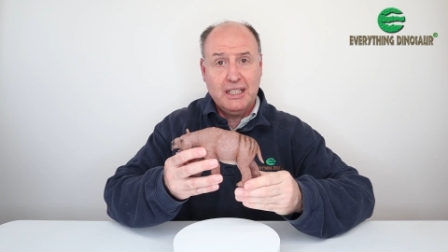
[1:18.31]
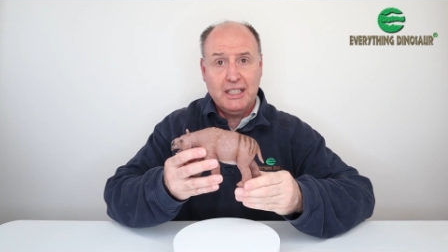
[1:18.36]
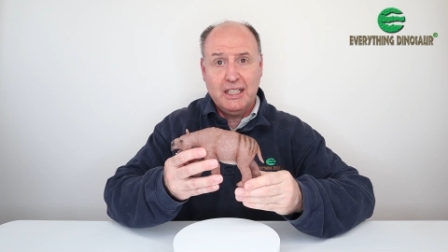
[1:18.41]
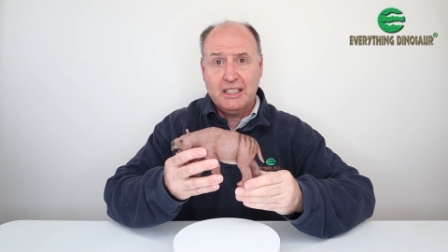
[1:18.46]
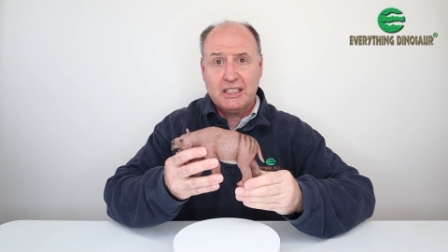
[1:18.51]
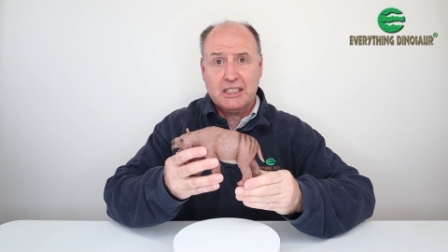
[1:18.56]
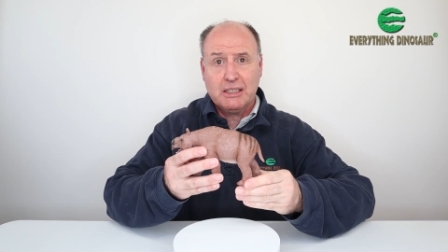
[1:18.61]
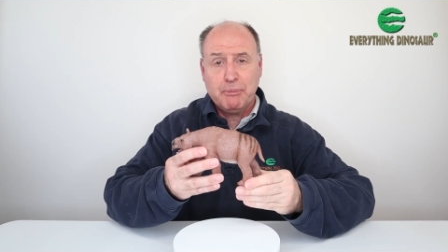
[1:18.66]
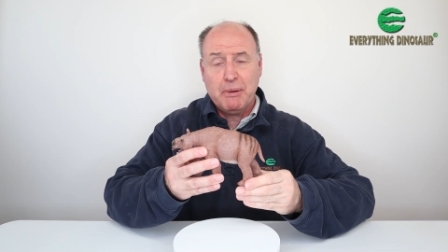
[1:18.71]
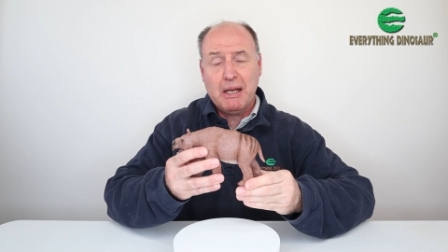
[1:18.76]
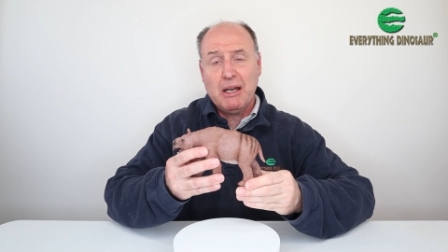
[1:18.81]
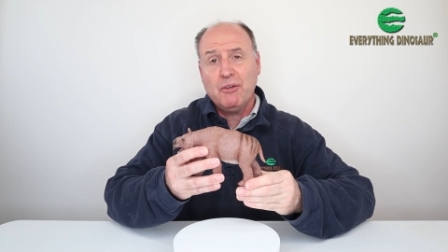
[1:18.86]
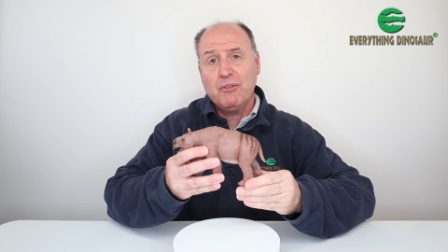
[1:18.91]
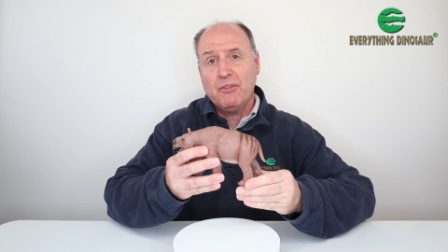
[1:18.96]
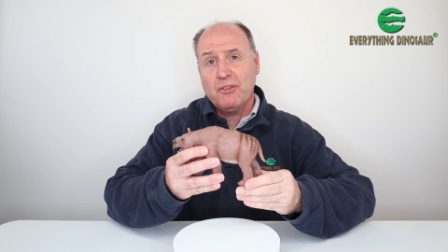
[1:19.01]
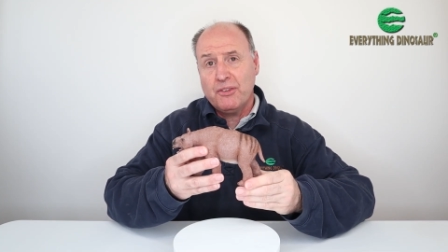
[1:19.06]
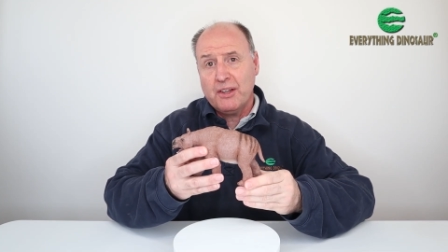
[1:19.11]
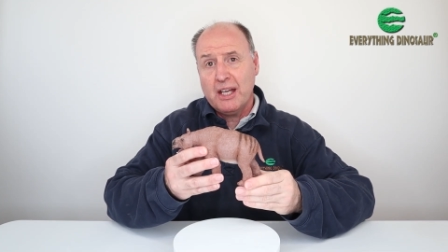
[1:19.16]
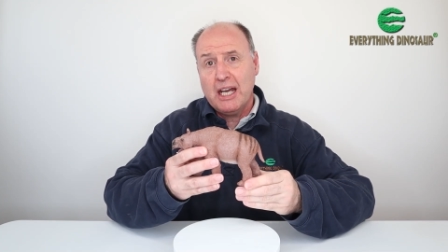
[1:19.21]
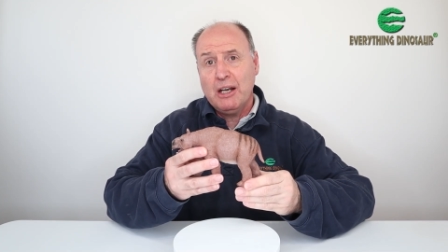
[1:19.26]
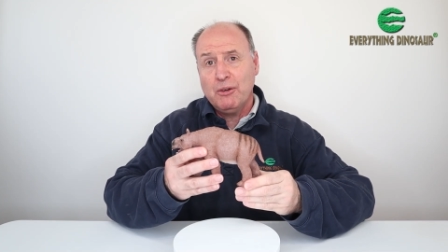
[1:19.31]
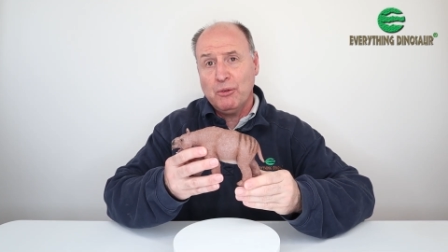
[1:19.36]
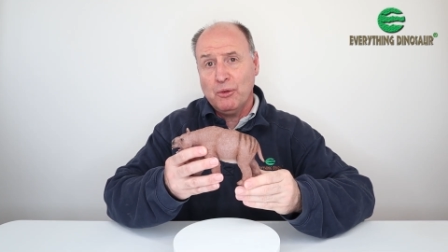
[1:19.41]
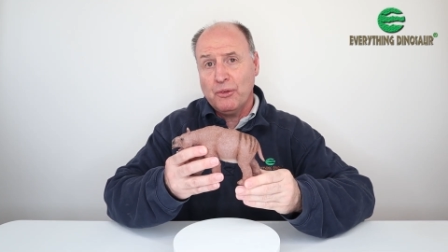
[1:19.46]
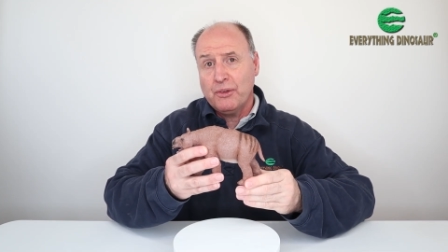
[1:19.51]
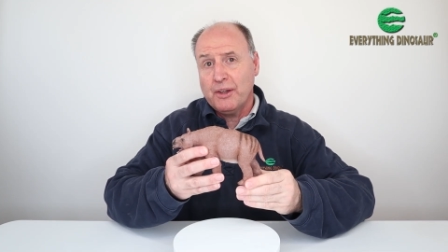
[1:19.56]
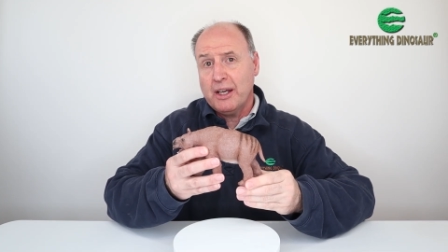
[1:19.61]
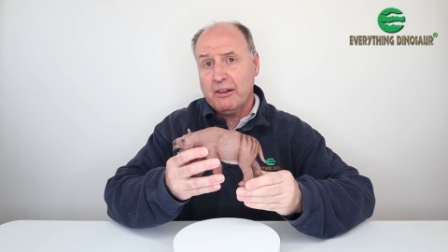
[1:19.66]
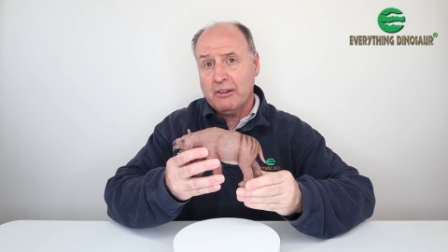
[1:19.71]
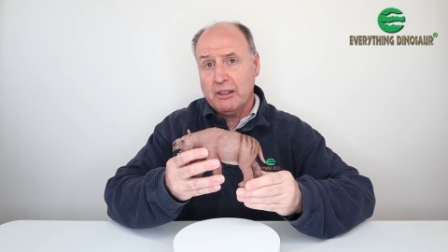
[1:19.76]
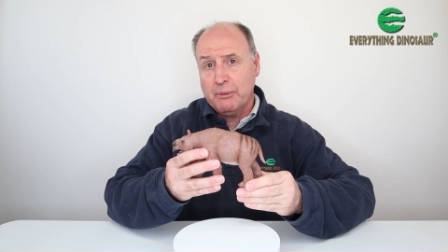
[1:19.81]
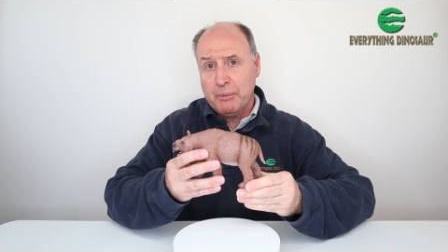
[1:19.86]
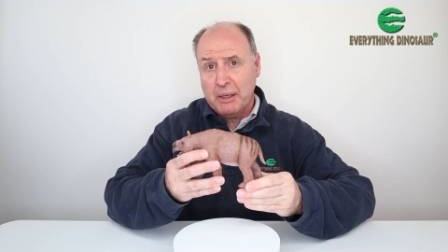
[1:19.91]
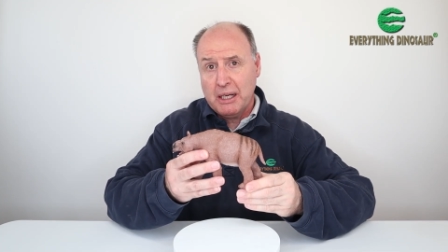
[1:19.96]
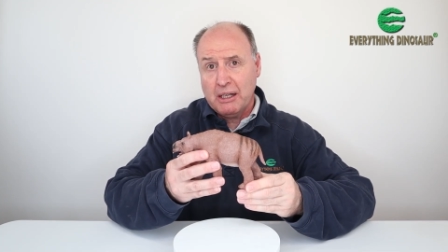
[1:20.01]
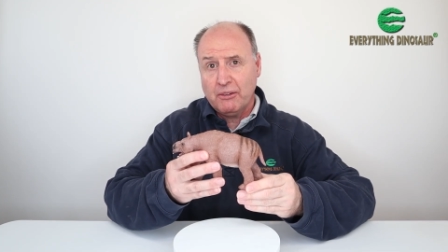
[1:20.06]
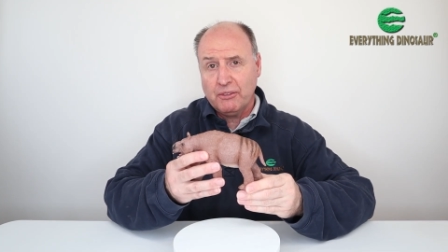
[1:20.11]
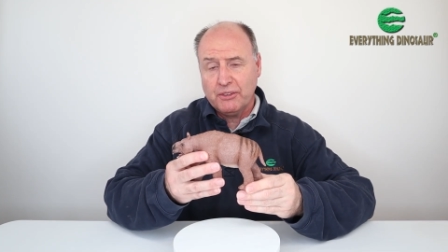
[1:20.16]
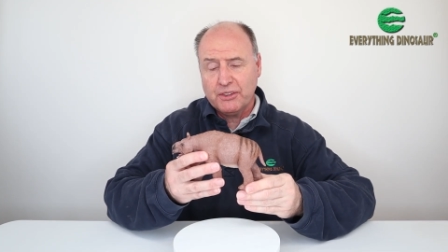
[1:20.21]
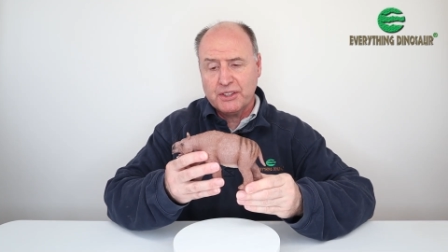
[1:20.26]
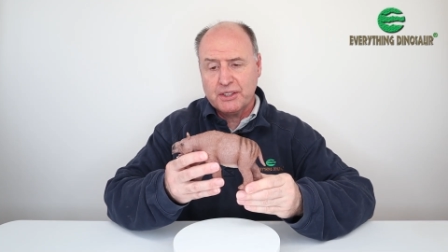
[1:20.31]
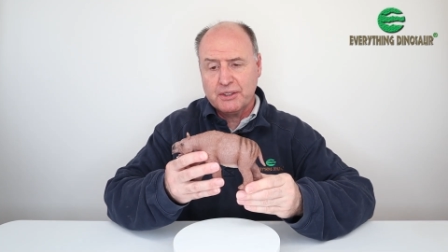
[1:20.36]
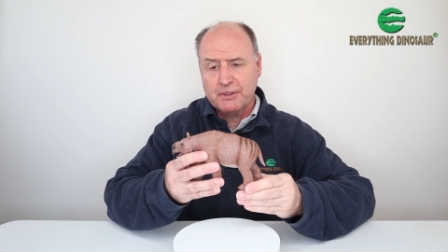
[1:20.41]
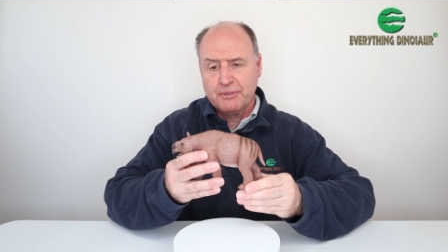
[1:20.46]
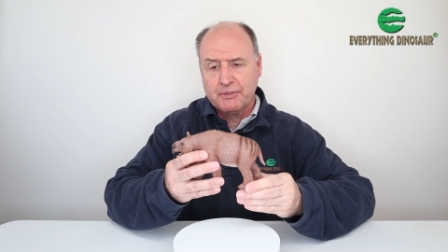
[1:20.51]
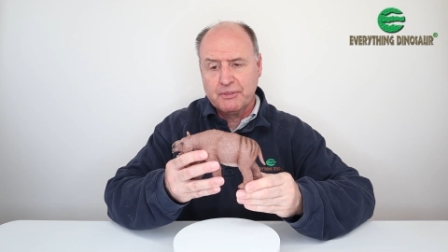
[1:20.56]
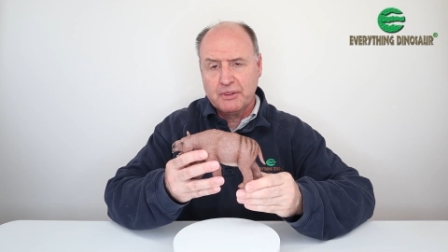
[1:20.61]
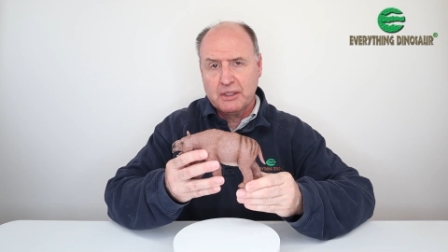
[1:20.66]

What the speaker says: it's about there or thereabouts.